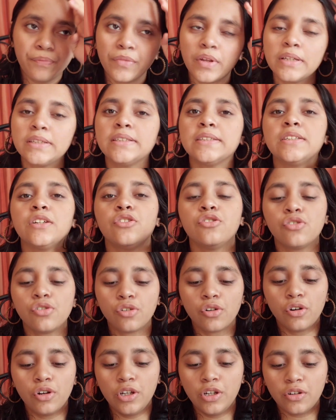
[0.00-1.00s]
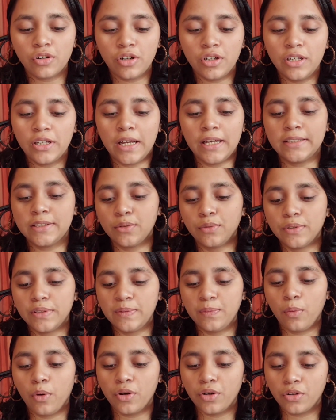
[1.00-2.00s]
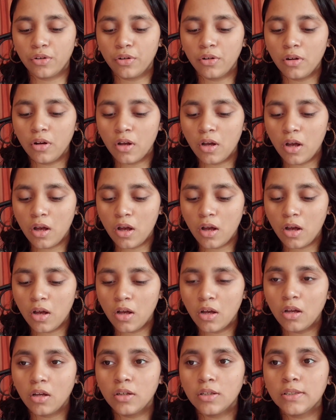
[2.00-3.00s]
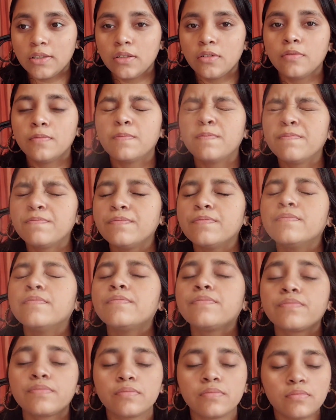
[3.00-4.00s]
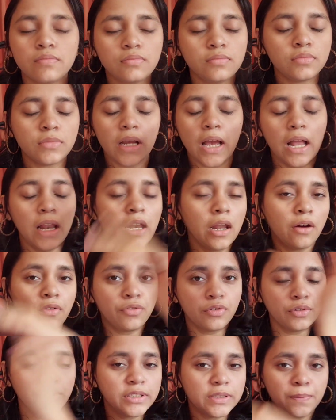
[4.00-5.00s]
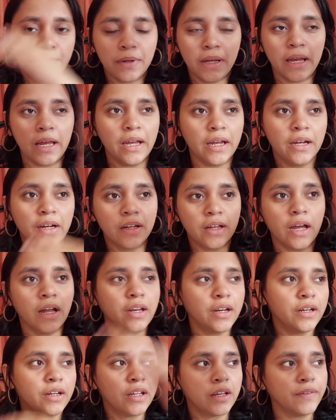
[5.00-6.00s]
This is a really nice rose water. So I love to spray it and it